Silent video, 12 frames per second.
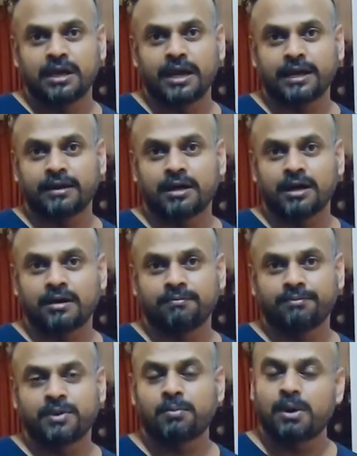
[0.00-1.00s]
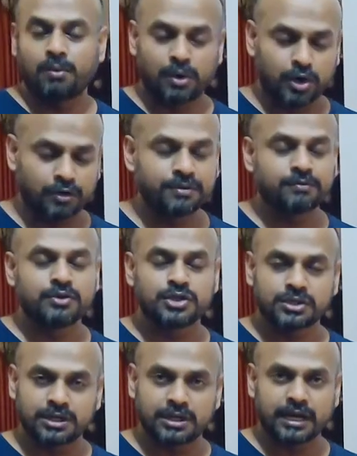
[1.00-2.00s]
and um, one of the
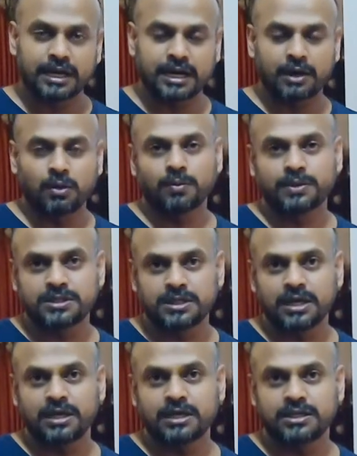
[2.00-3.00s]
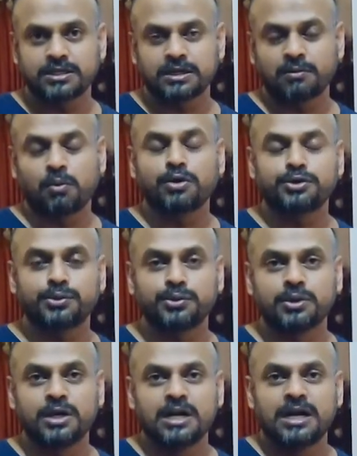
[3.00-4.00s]
vision like I always say is I want
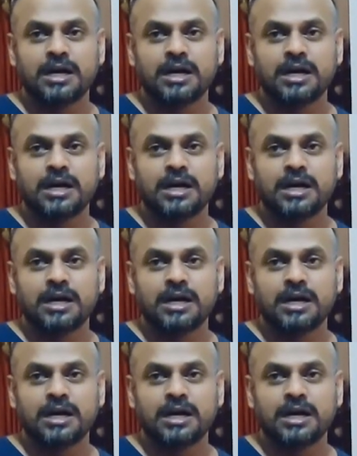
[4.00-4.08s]
to